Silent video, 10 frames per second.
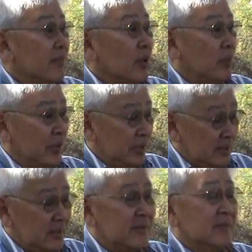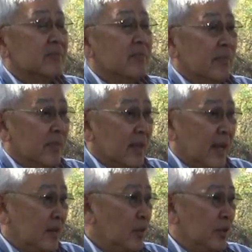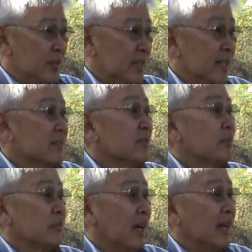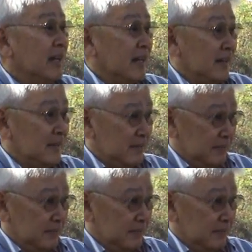competition, and only 6 from Thailand.